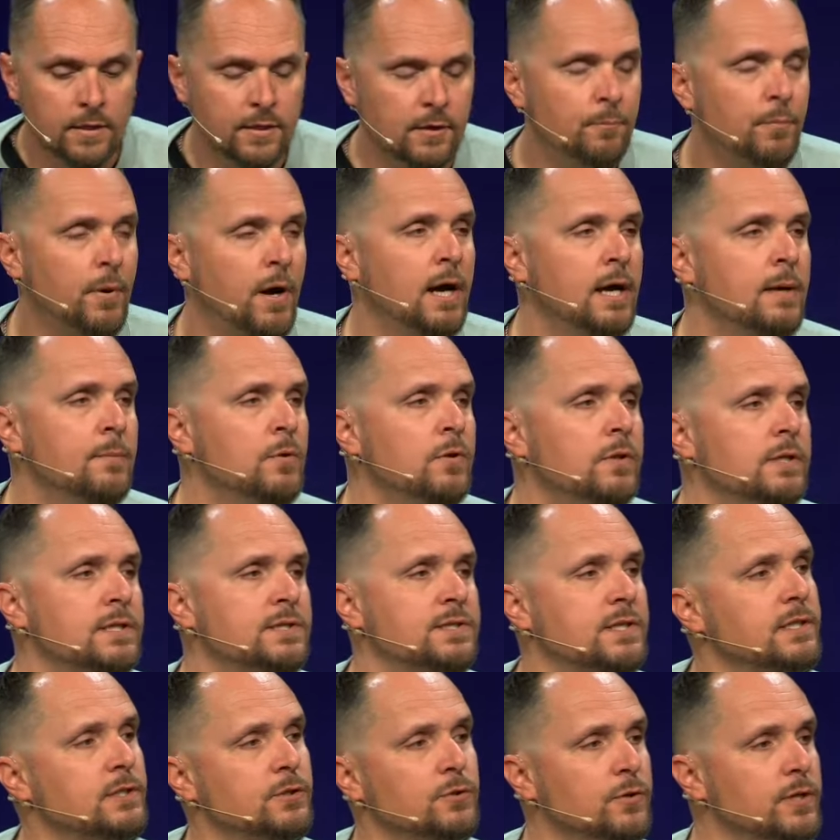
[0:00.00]
The Bible
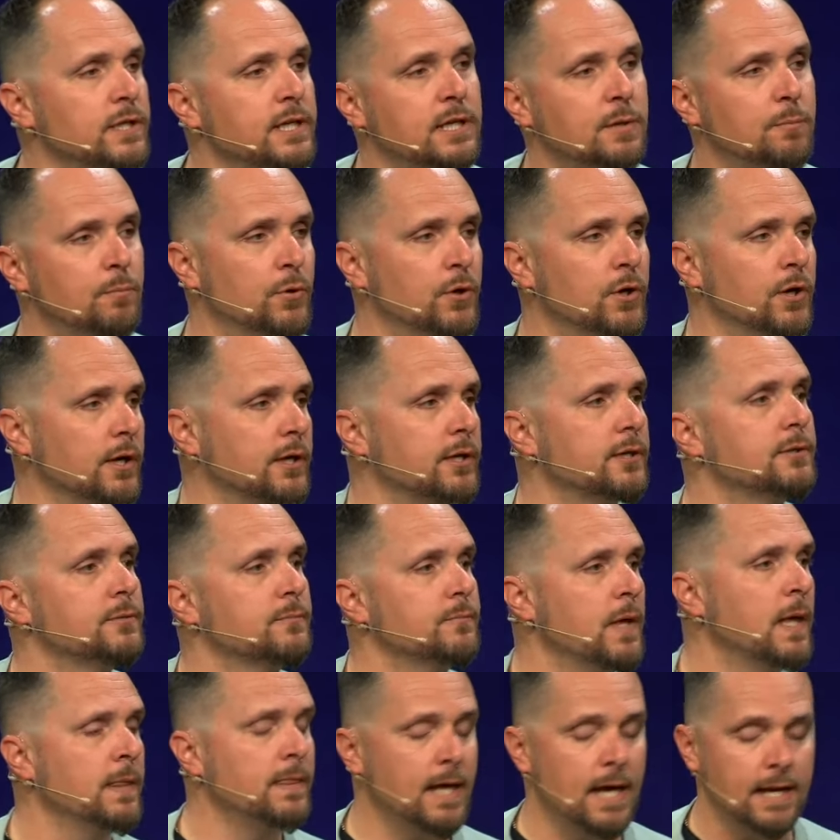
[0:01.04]
is a unique book
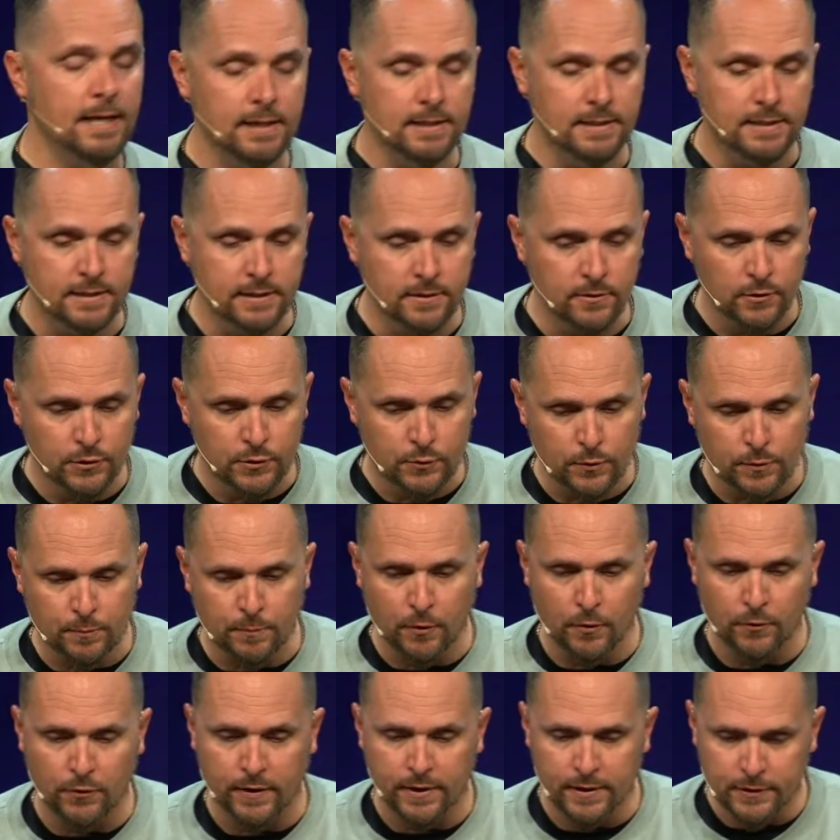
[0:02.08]
in that it deals
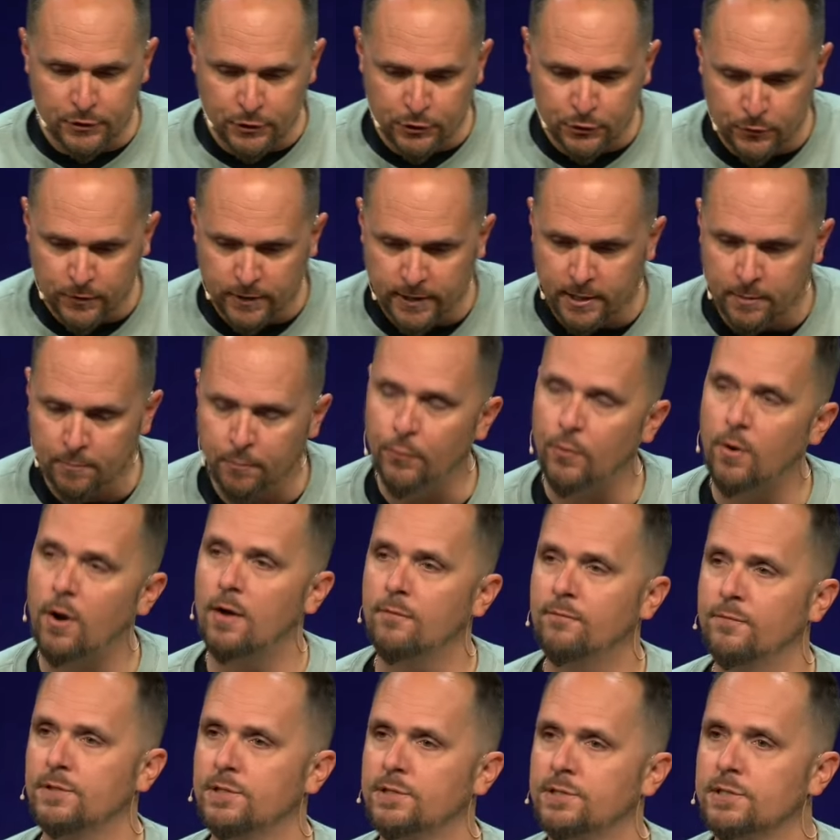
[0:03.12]
with both history and
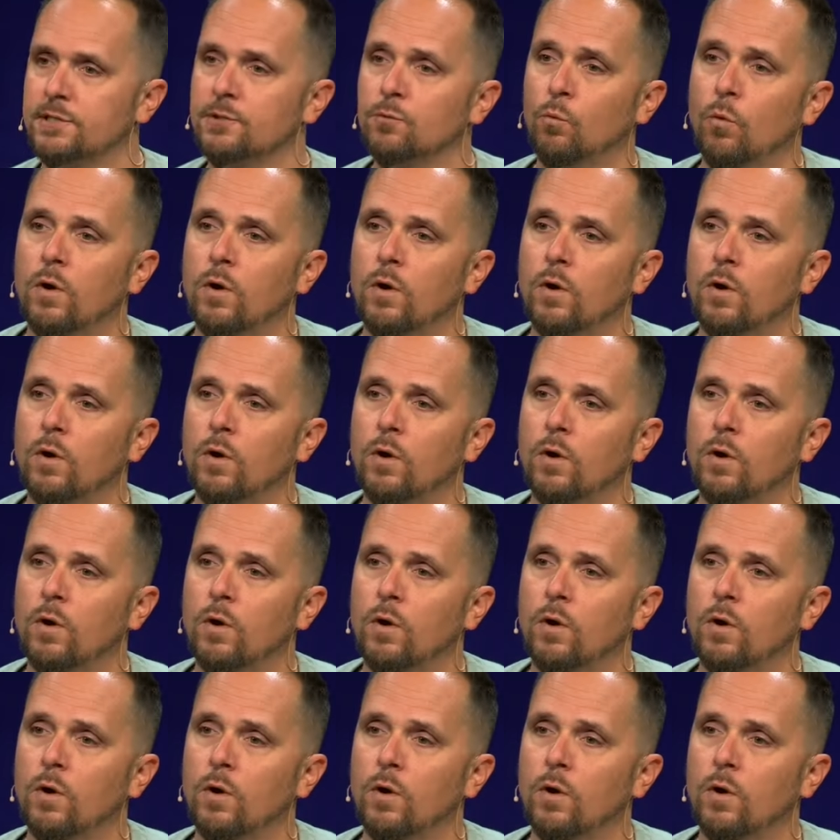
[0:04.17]
prophecy,